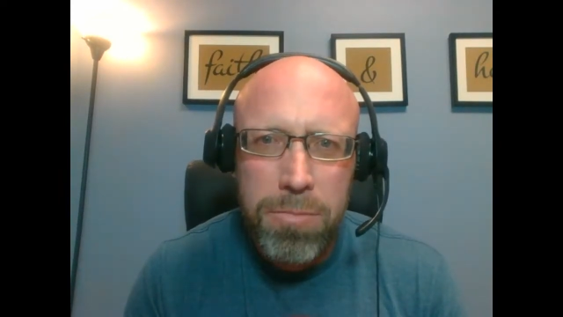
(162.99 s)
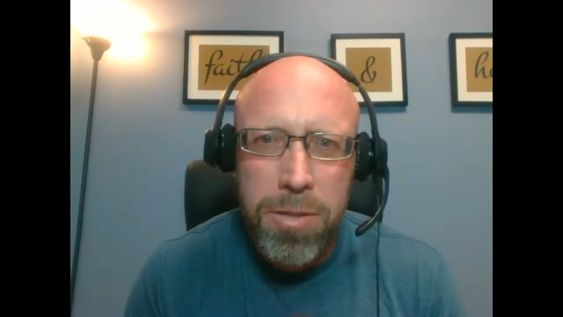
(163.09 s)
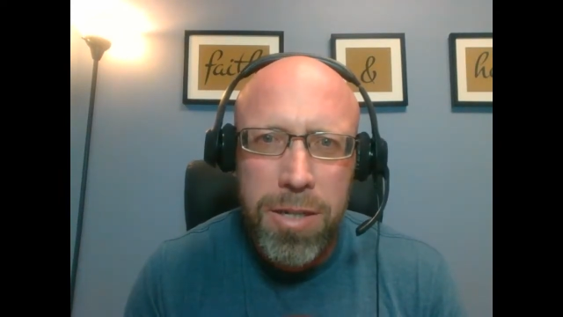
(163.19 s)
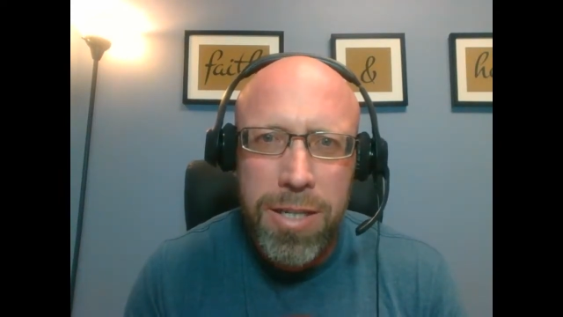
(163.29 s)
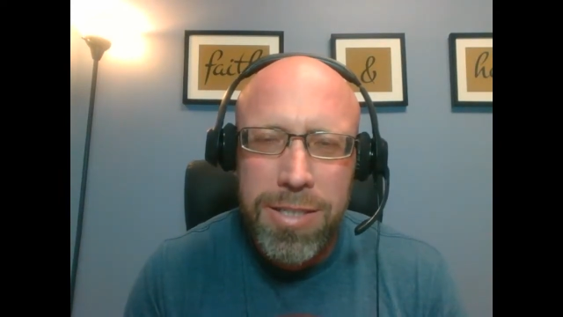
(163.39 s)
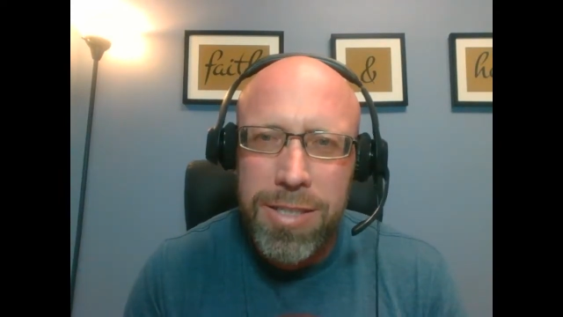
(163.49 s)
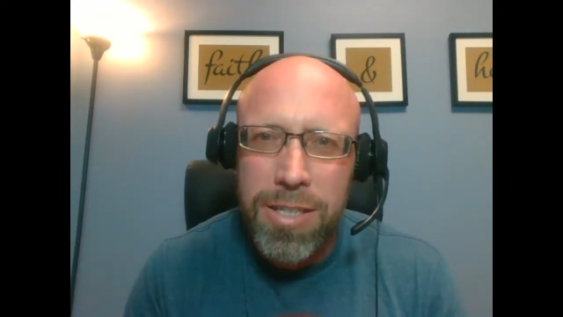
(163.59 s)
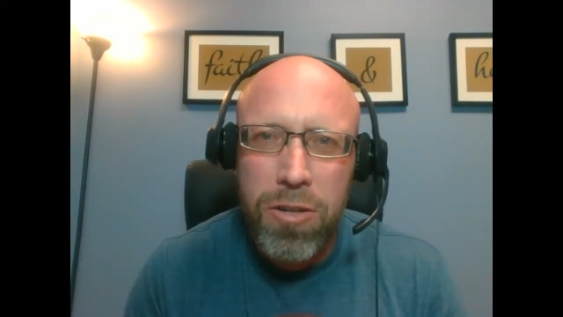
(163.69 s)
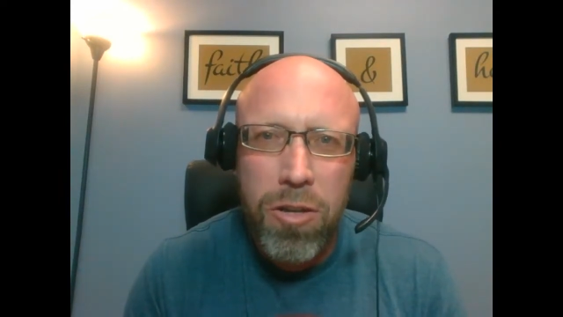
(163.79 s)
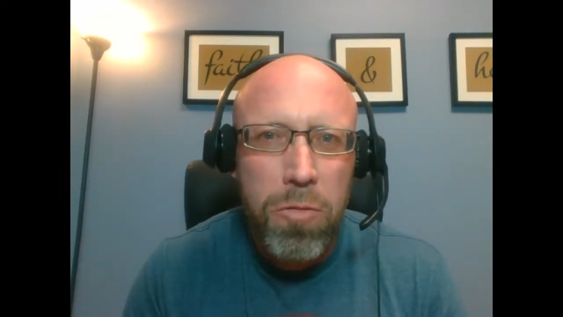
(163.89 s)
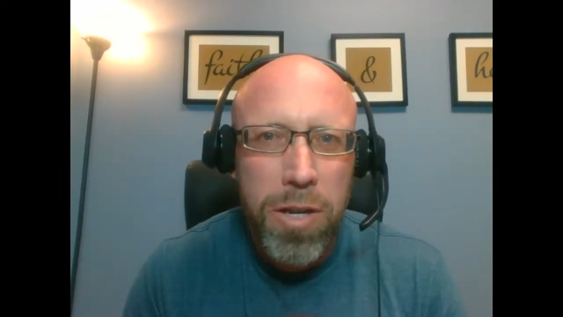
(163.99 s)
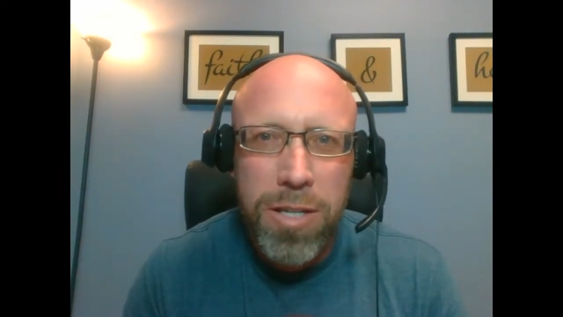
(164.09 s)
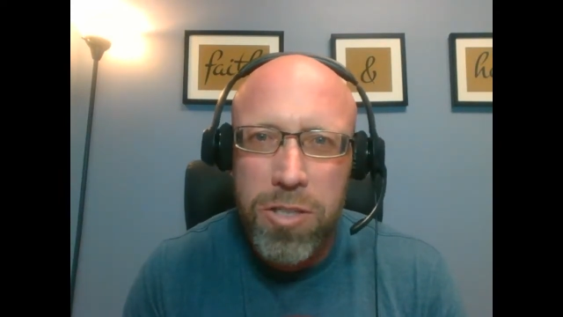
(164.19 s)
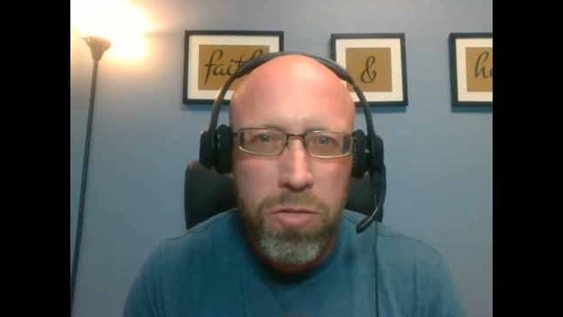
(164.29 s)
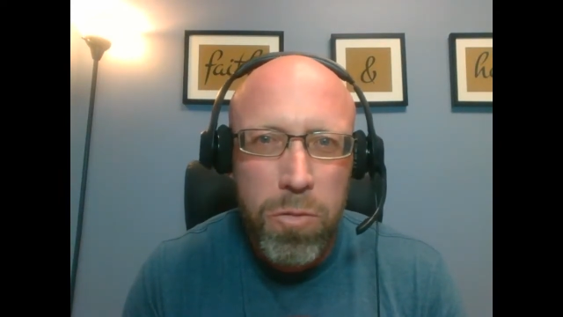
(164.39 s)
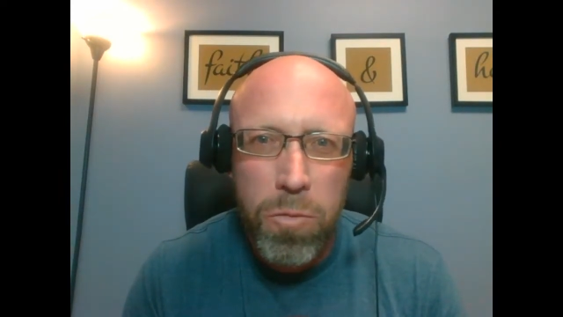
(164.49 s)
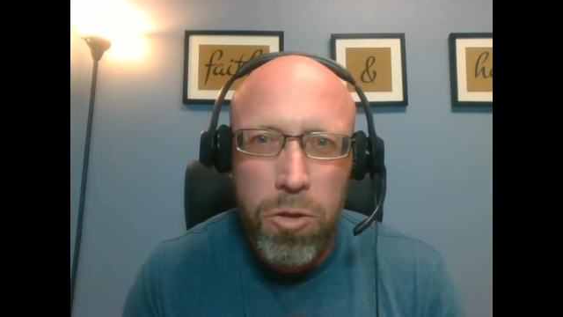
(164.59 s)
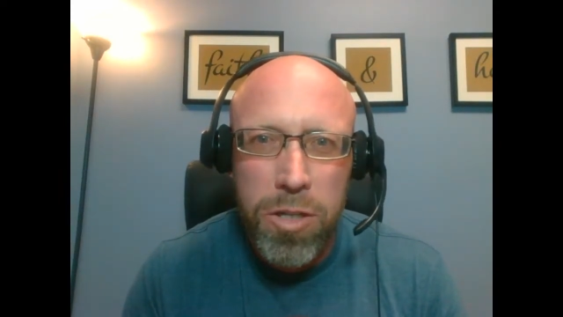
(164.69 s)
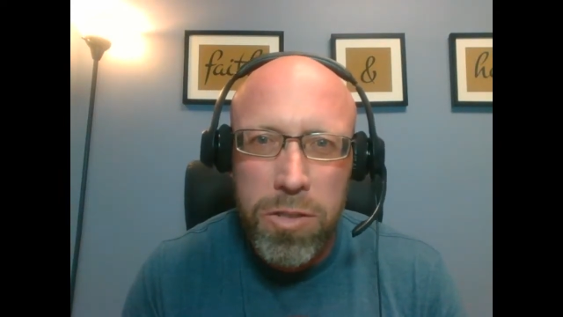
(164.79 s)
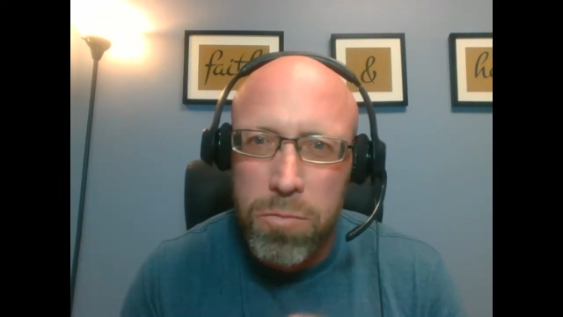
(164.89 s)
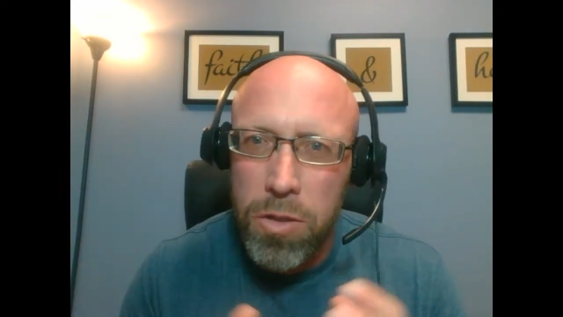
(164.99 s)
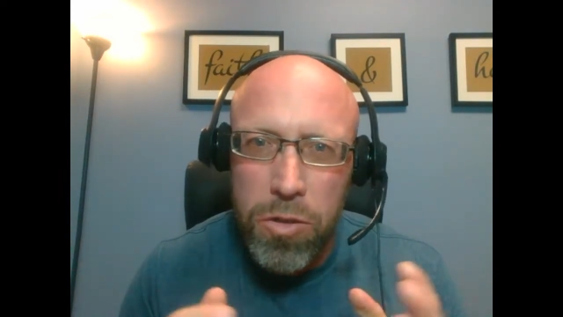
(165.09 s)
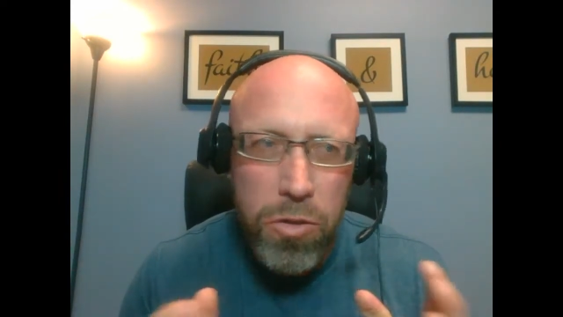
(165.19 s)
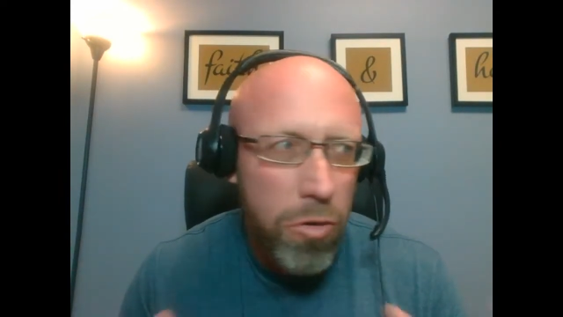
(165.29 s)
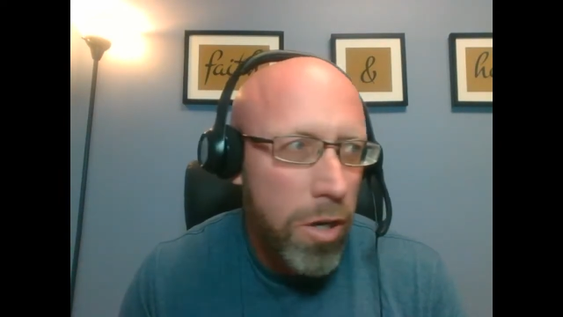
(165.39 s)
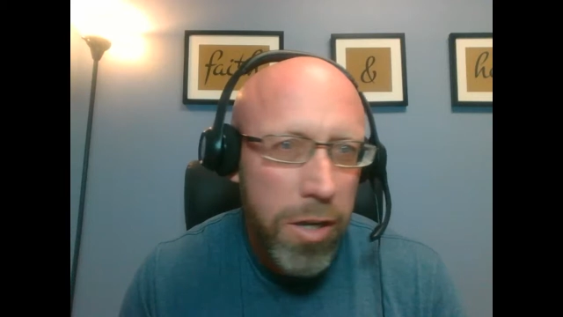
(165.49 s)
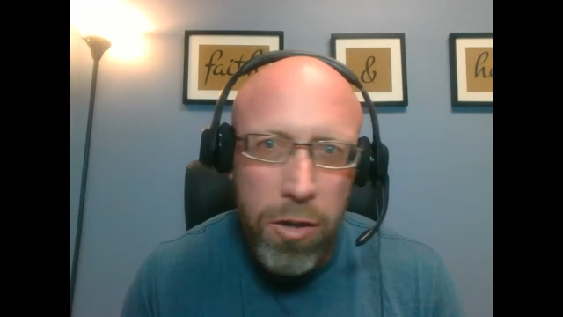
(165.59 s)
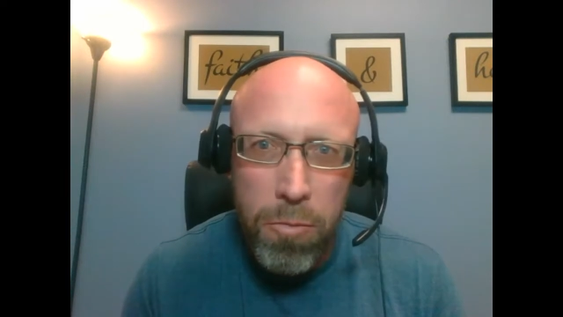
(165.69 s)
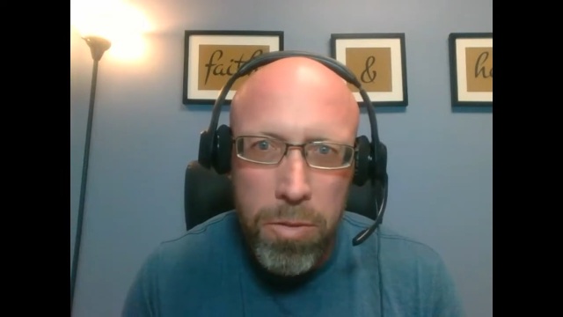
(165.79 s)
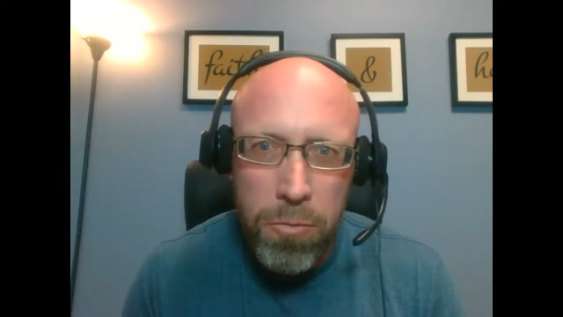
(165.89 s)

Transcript: But the only way it's going to work is with your help.